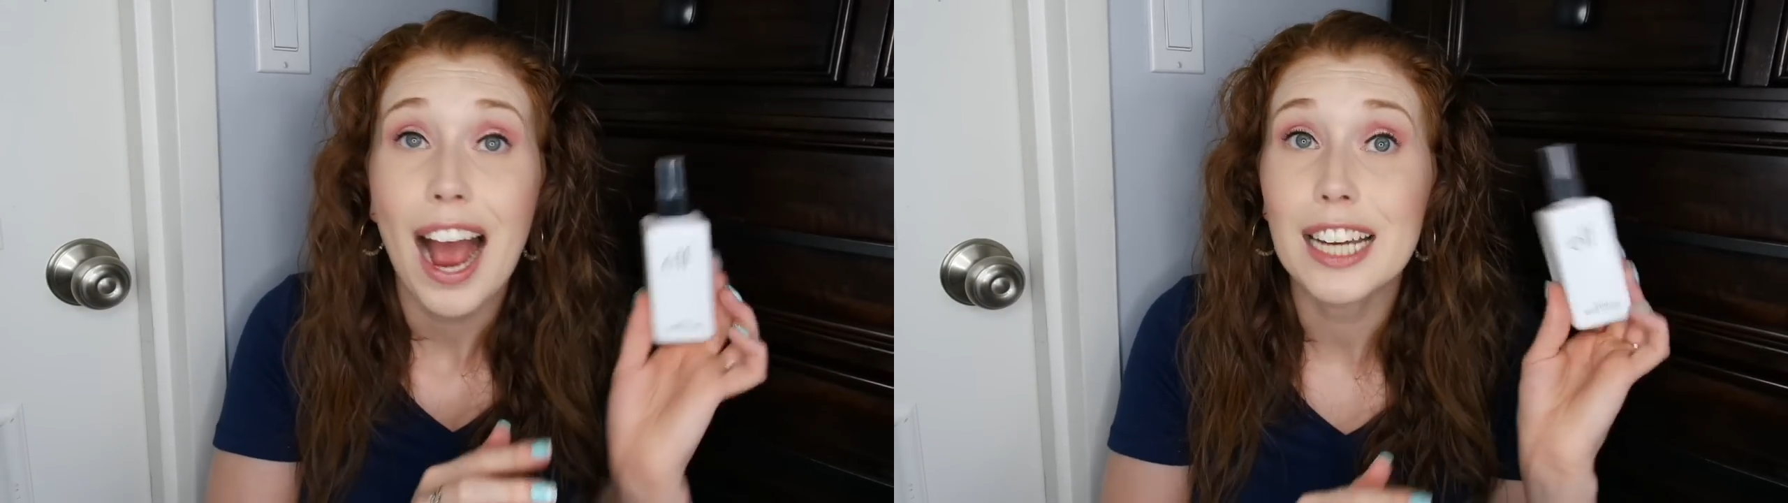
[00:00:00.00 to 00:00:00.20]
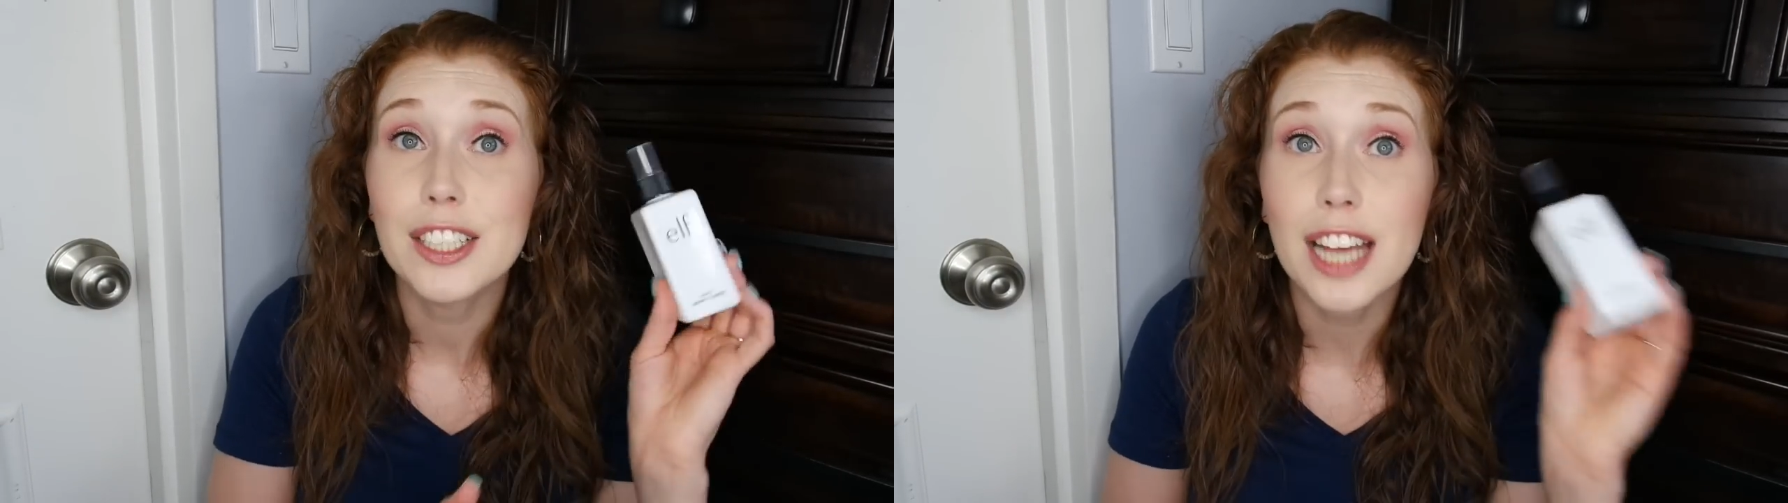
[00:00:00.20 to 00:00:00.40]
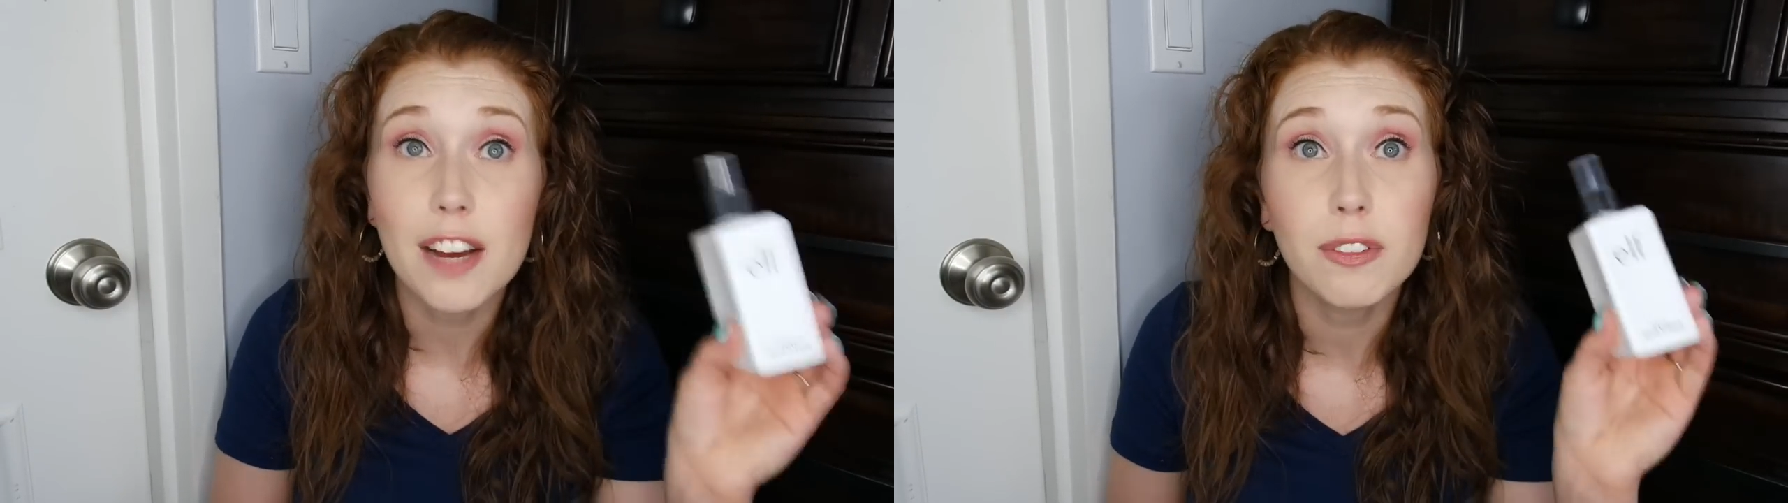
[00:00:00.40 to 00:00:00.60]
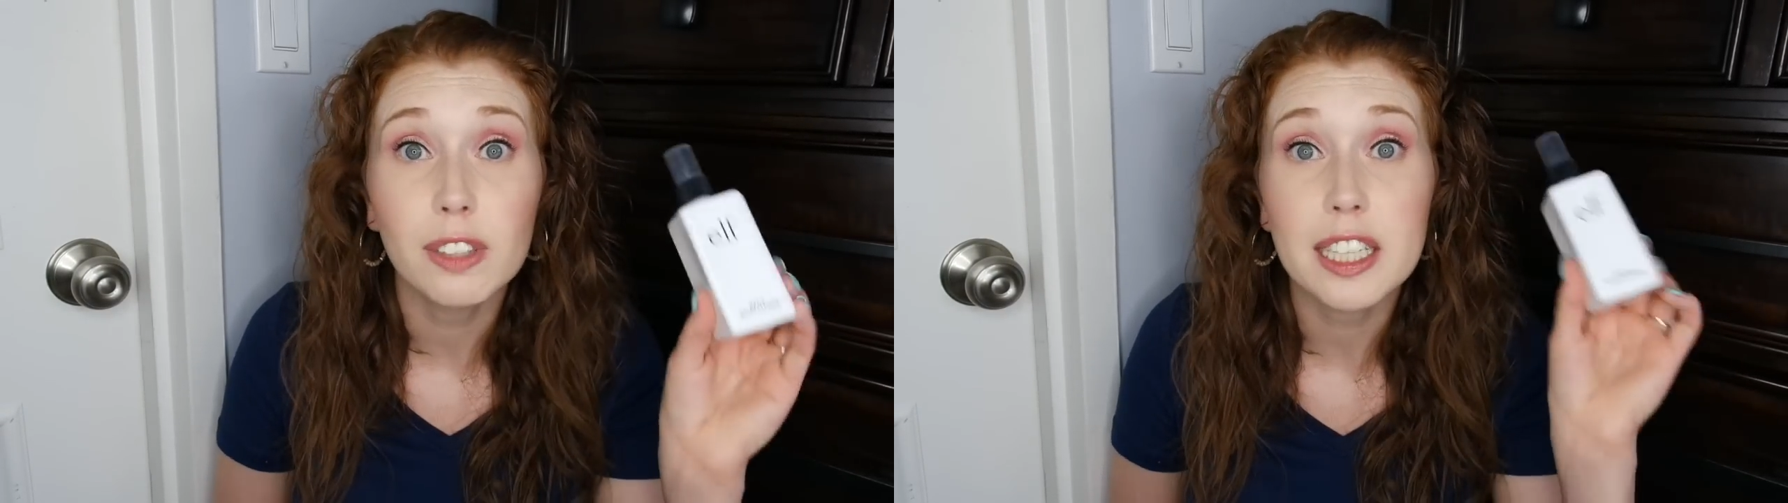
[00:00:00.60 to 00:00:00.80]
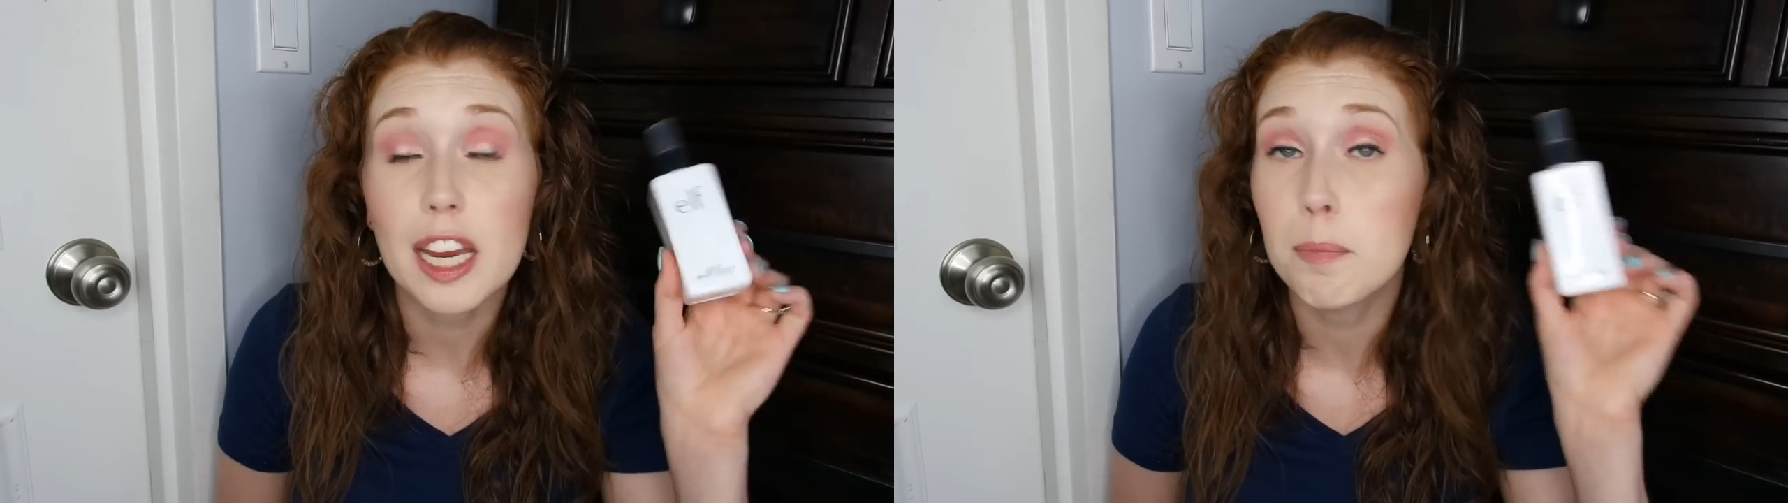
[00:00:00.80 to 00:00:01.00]
I
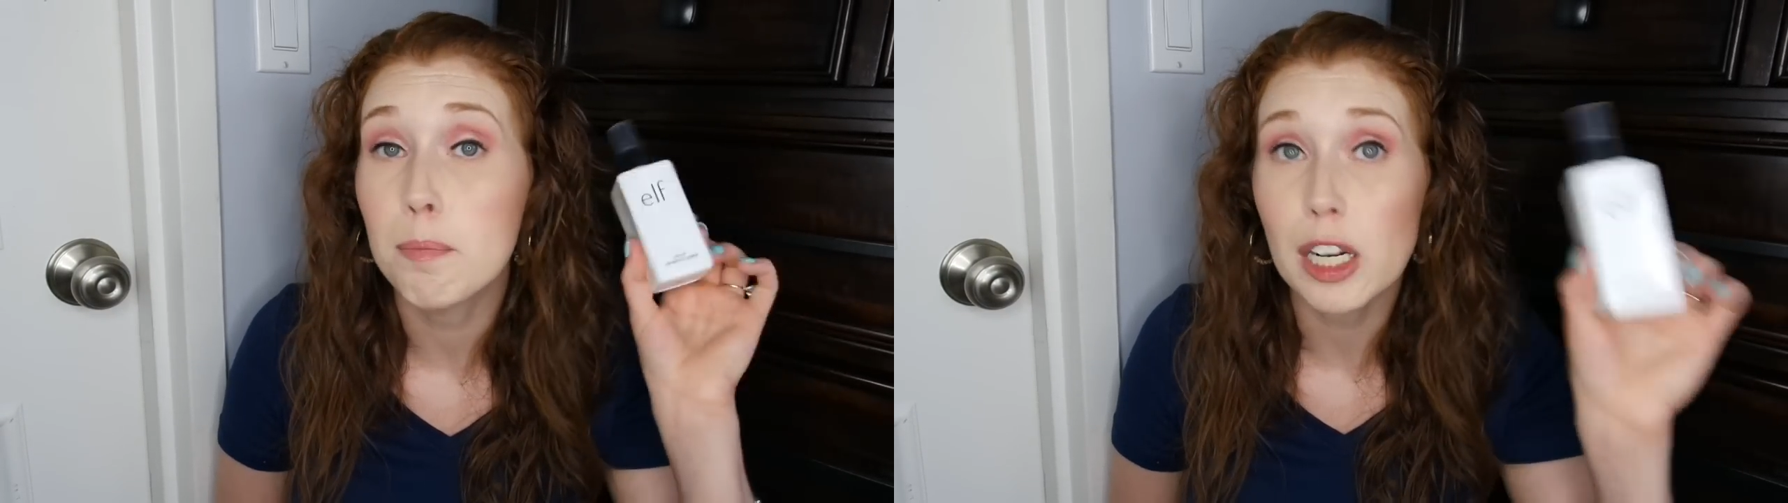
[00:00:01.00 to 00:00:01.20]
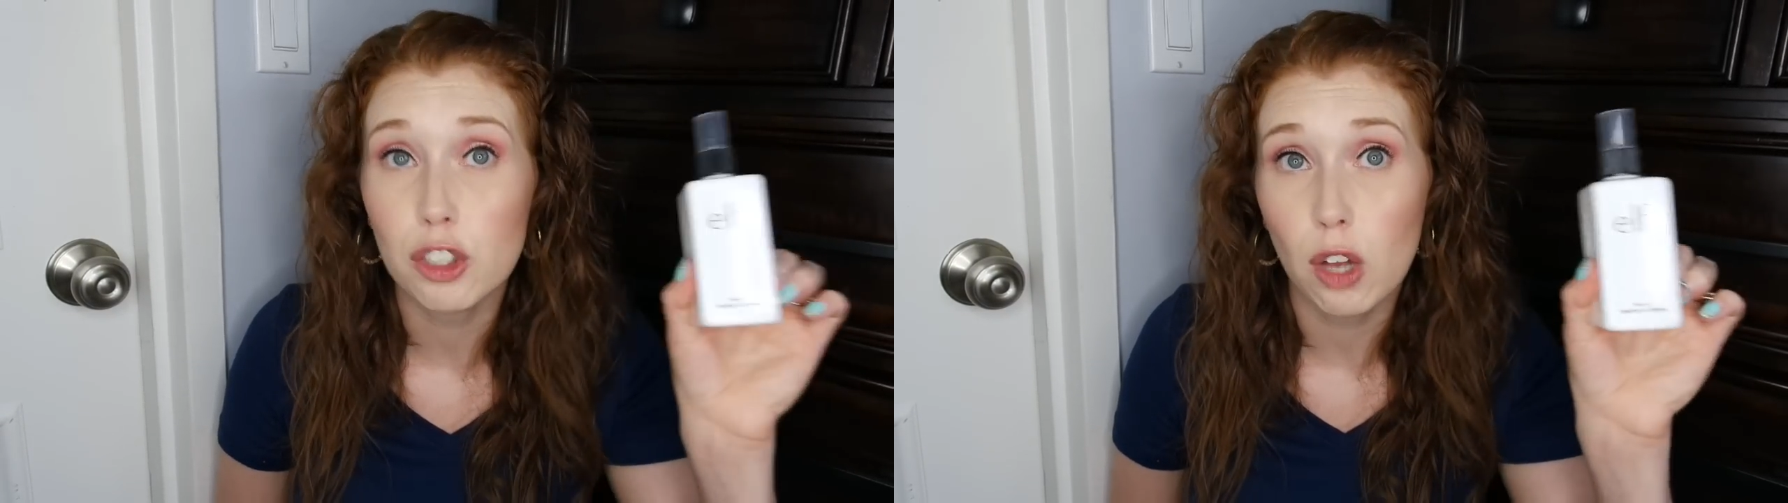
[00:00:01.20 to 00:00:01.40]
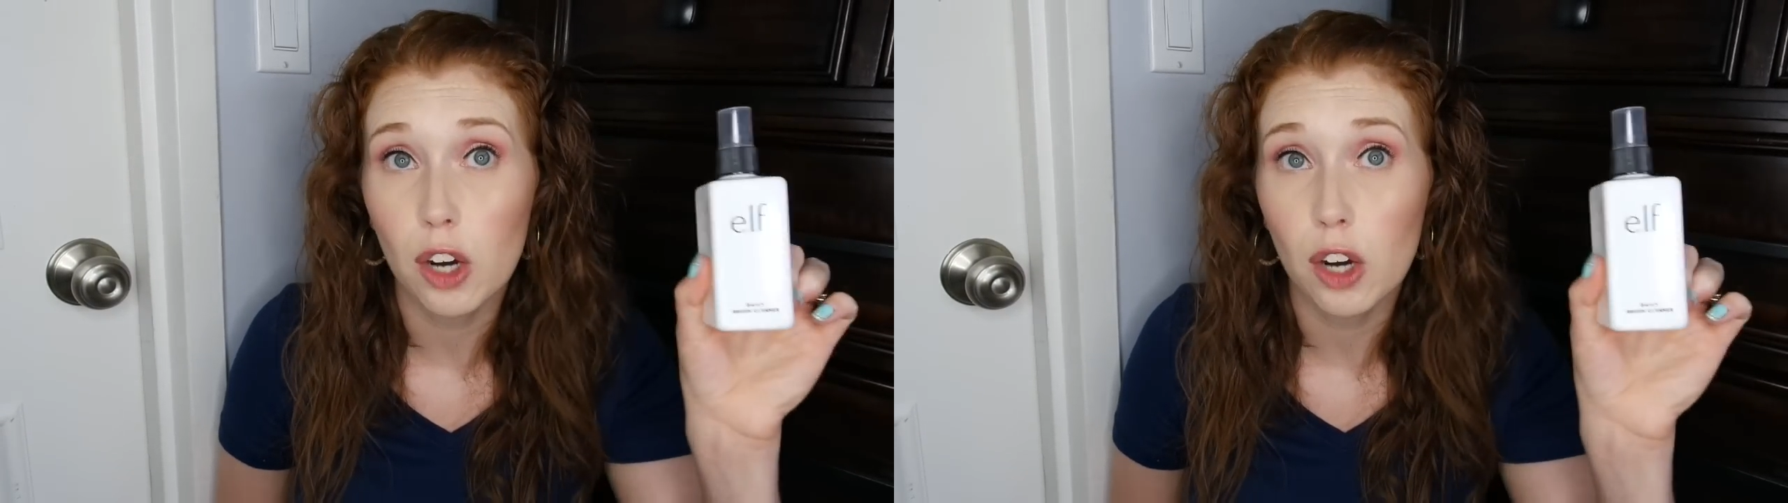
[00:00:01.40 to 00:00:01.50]
definitely take much